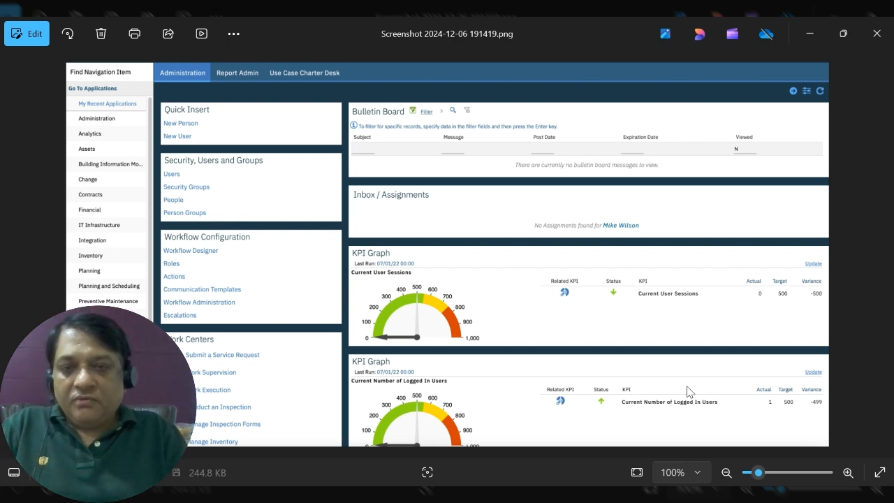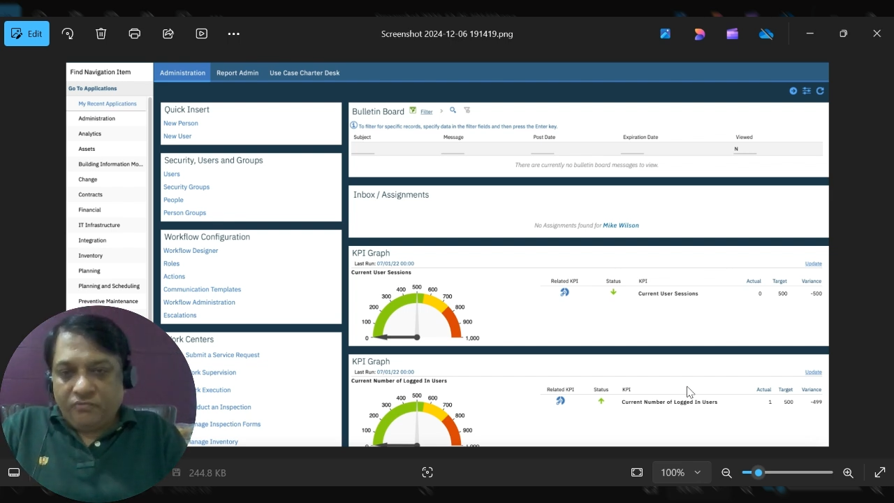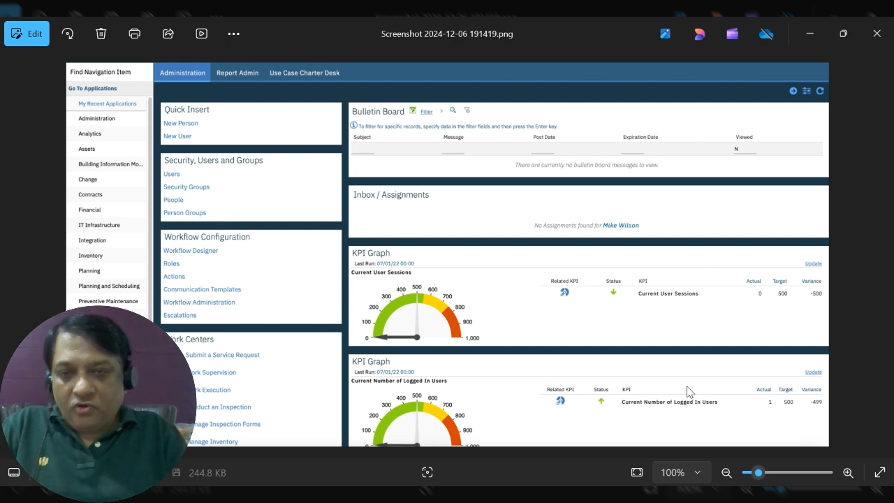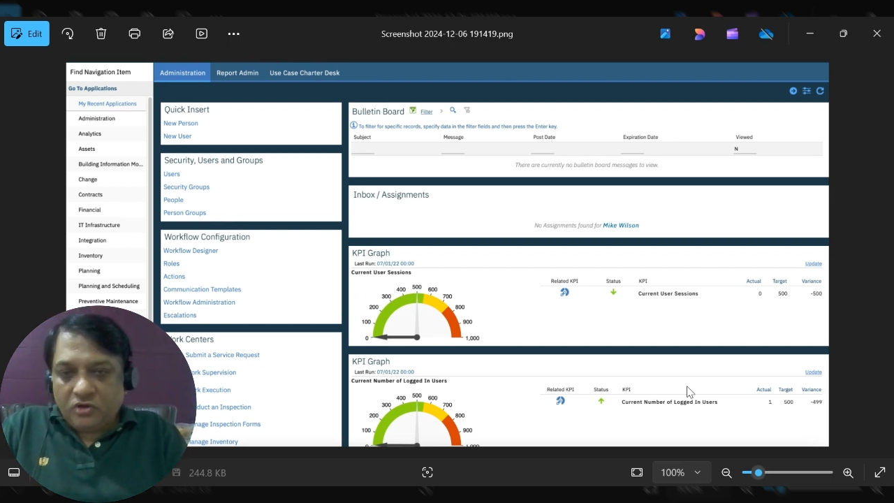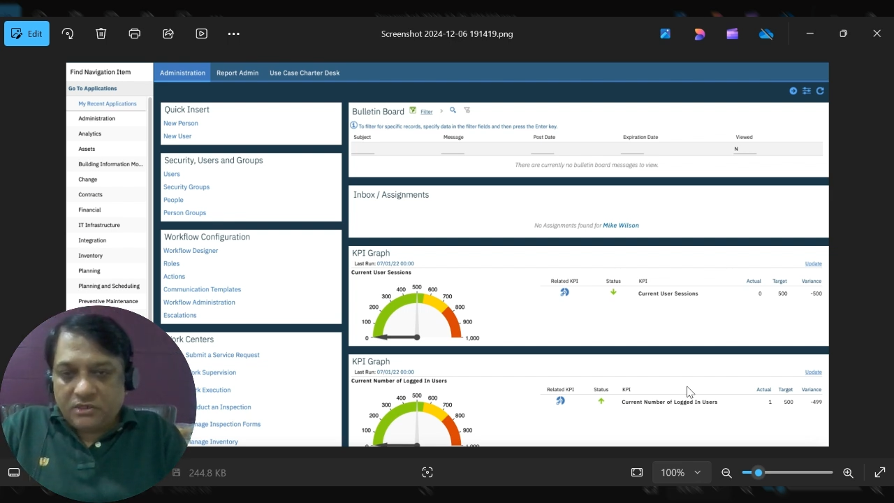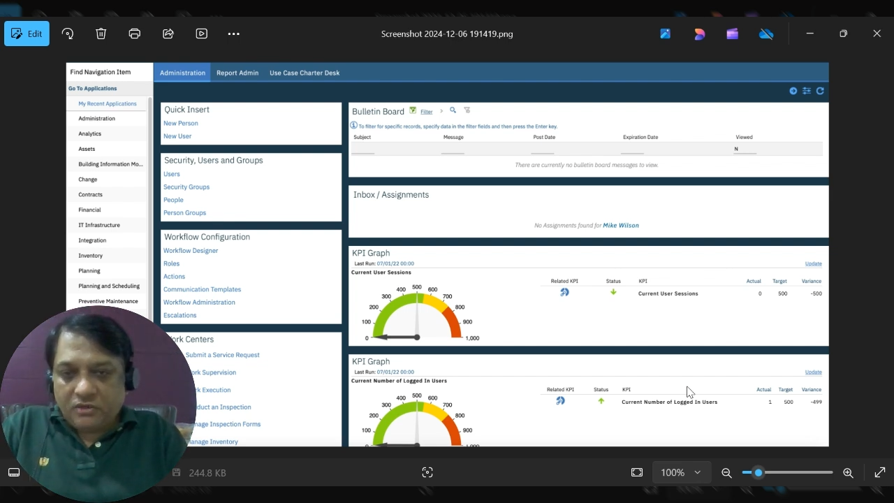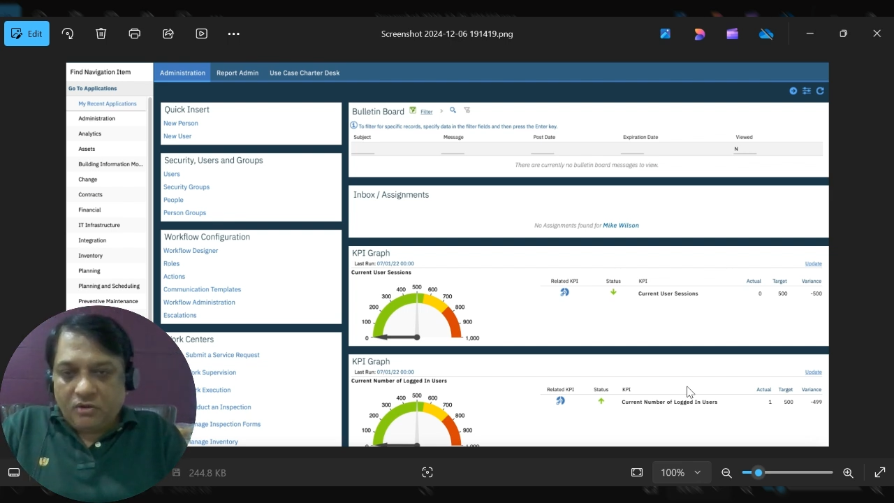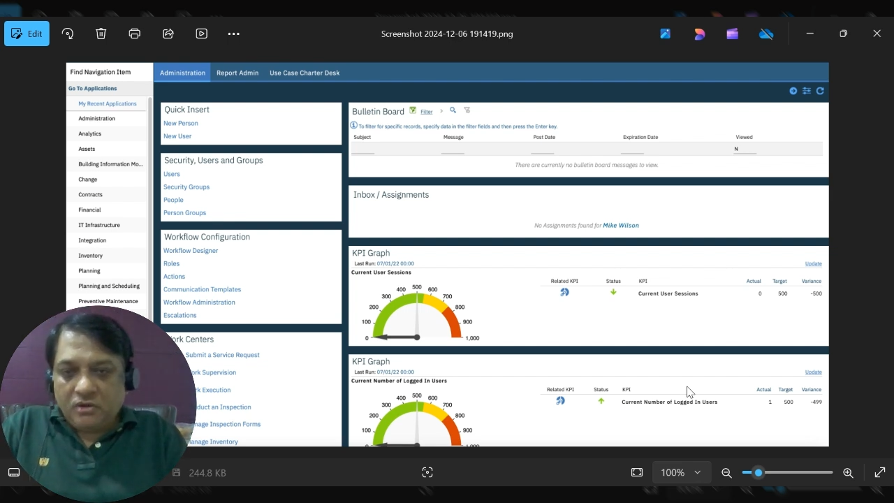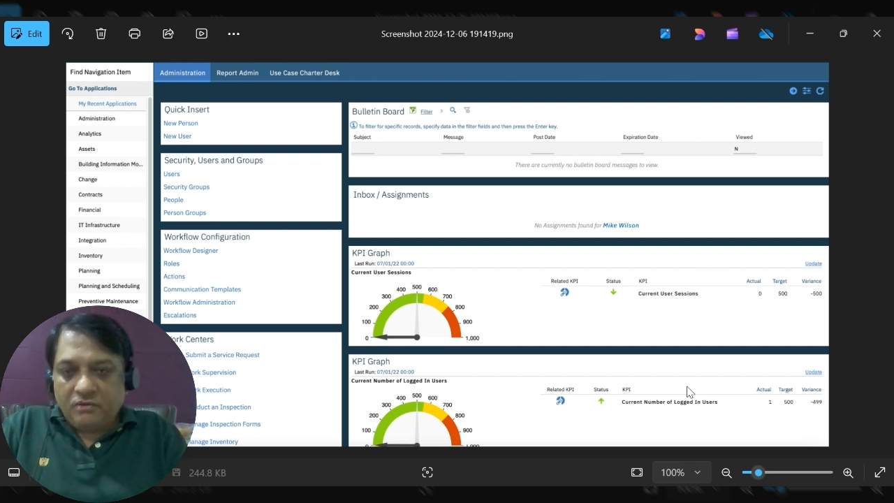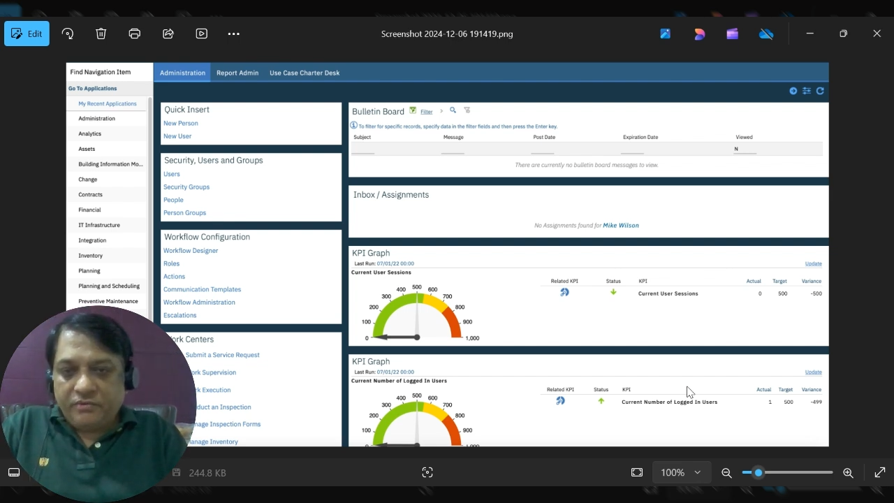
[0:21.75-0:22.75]
what
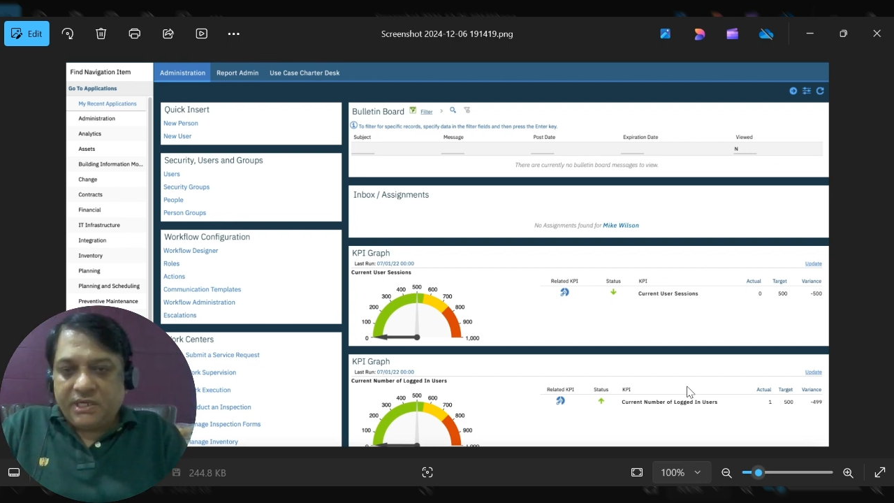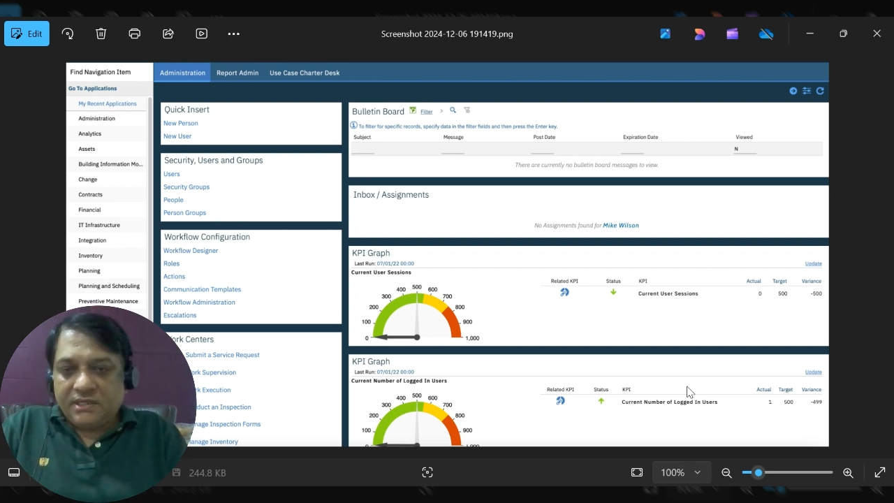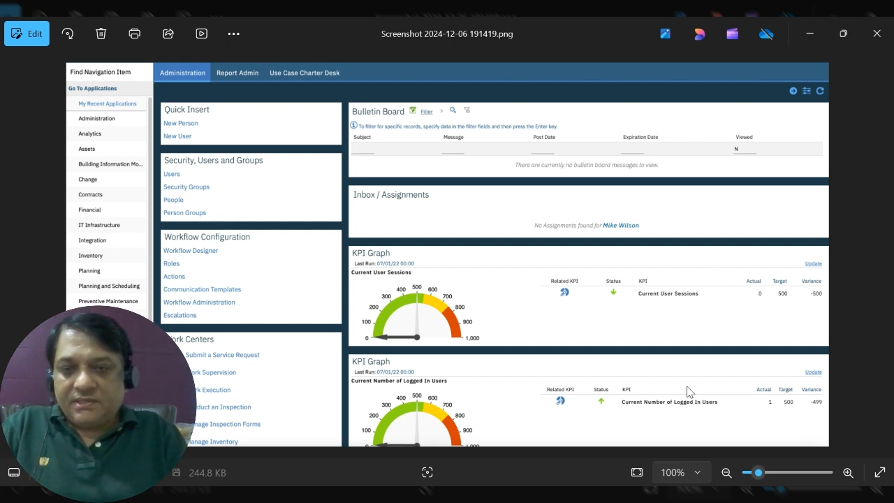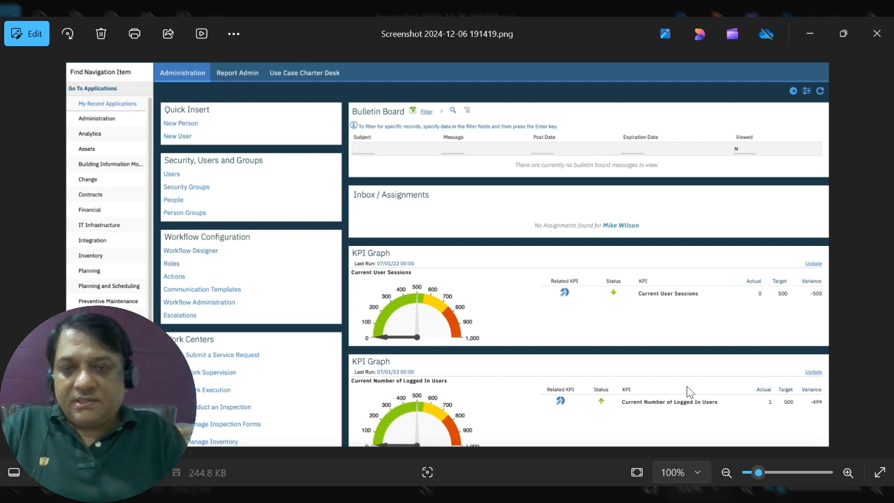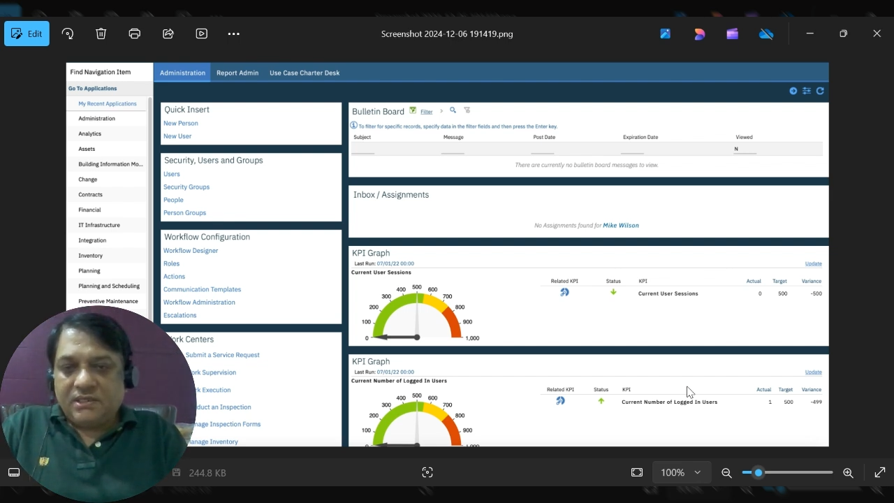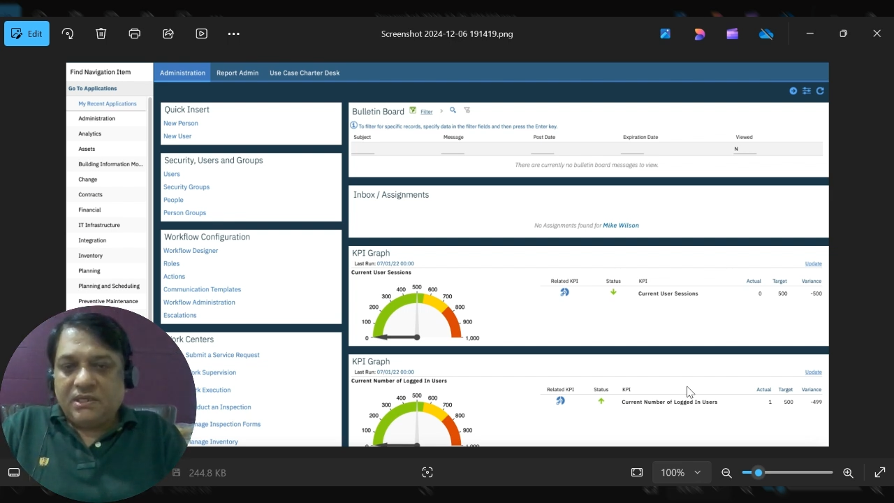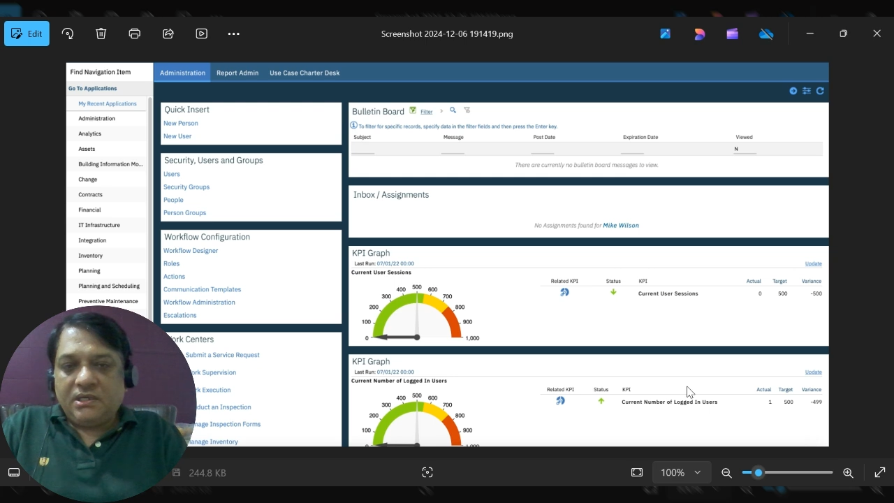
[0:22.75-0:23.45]
all we can see